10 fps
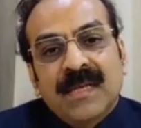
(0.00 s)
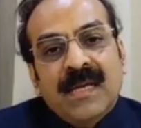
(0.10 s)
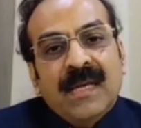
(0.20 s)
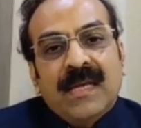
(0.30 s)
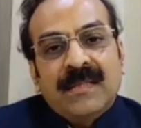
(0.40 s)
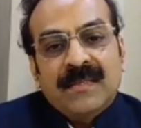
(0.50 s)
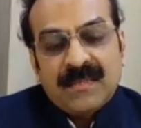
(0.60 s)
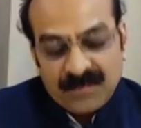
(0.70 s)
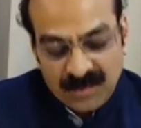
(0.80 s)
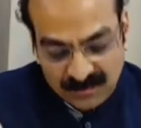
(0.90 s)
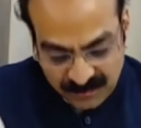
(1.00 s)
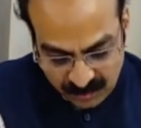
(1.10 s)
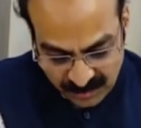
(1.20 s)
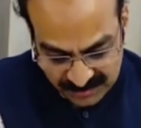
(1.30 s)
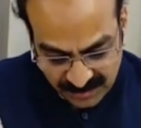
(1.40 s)
And this is one of the good
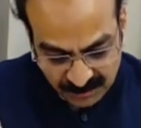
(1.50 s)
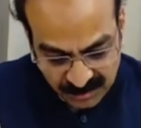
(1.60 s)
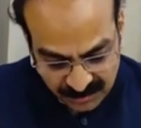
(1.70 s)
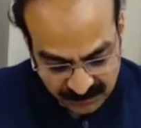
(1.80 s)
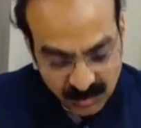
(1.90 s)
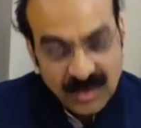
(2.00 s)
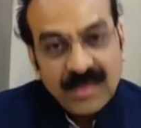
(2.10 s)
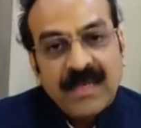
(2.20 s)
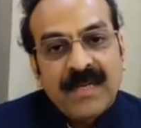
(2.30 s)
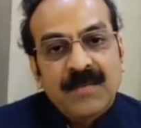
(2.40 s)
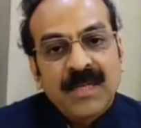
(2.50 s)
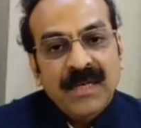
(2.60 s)
examples of Mughal enamel.